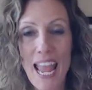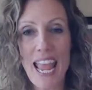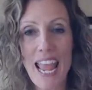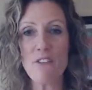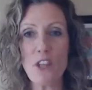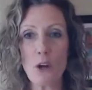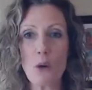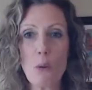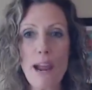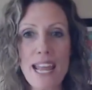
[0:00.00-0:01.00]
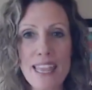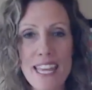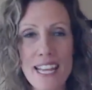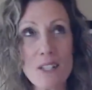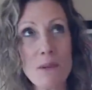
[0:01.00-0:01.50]
If they're great
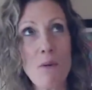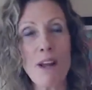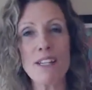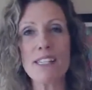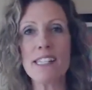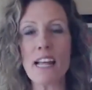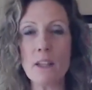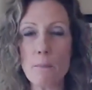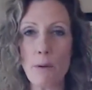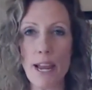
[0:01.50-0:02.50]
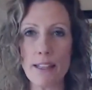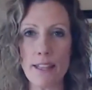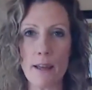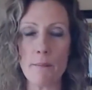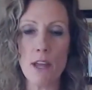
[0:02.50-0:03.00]
things, we want to celebrate
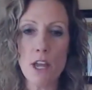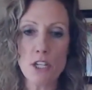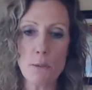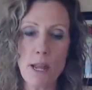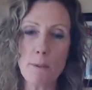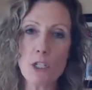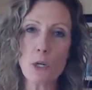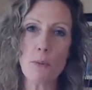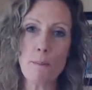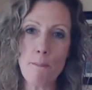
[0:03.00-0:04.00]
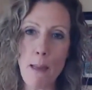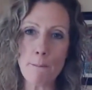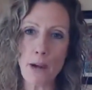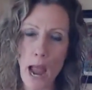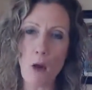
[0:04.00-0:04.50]
them to be able to
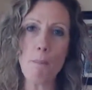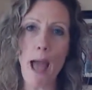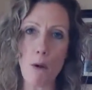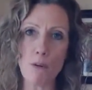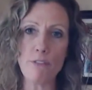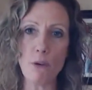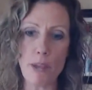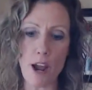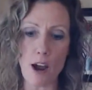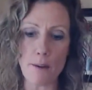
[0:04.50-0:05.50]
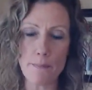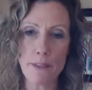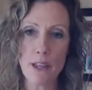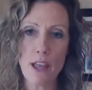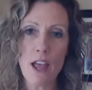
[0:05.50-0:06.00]
remember how powerful we are.
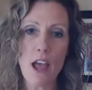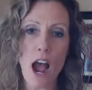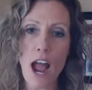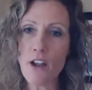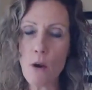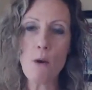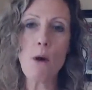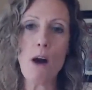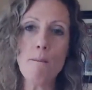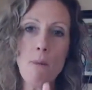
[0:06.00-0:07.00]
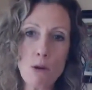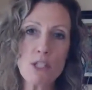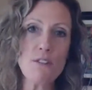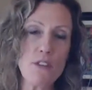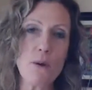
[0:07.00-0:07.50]
I know
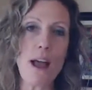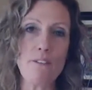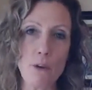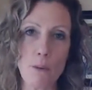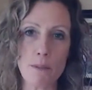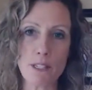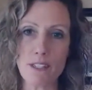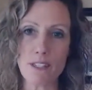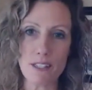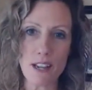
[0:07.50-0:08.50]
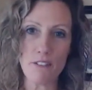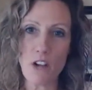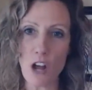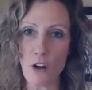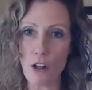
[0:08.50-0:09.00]
most of you have your own businesses, if
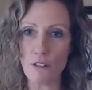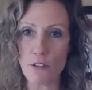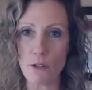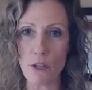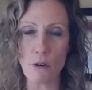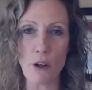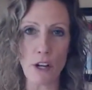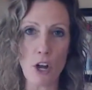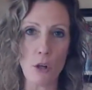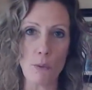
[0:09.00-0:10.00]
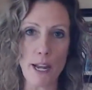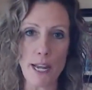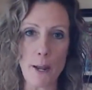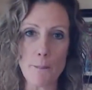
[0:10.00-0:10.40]
not all of you that are on the call right now.